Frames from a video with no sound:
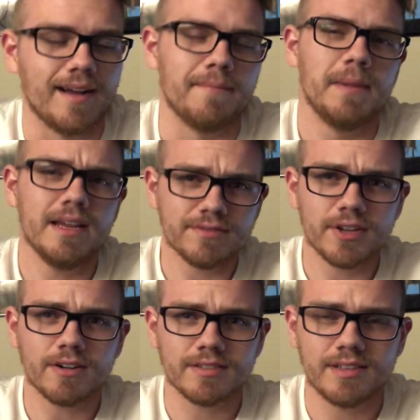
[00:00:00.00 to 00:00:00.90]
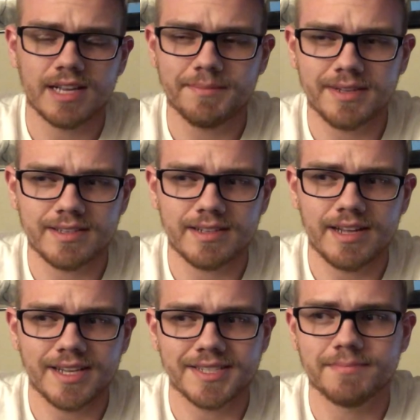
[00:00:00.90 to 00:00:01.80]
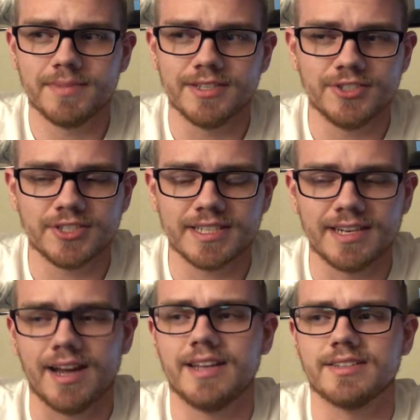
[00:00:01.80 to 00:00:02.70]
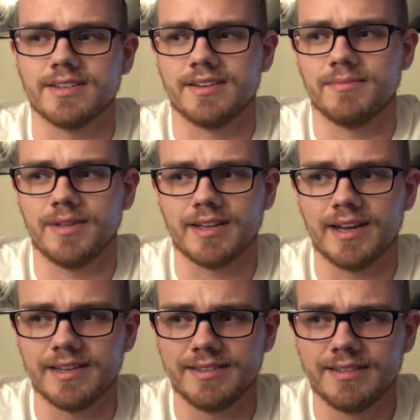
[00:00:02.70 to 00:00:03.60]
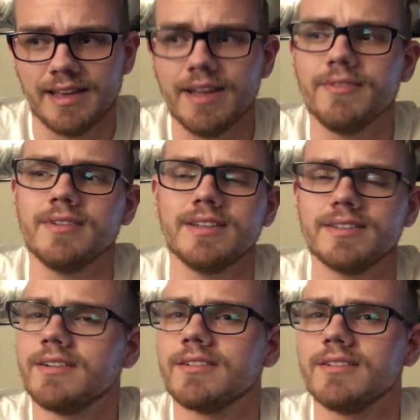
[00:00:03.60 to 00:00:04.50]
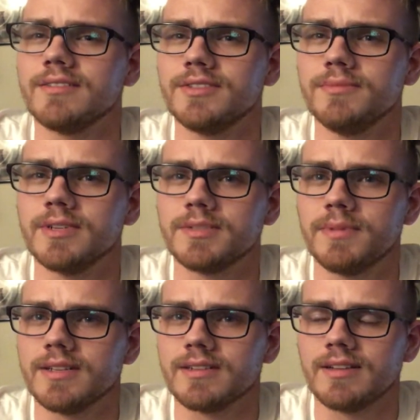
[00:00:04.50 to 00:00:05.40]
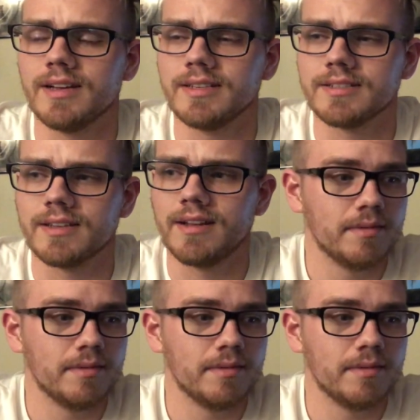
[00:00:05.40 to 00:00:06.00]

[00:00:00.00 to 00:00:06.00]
I may have talked a lot about the class, but just in hindsight, I'm like, I can't really talk all too much about the class.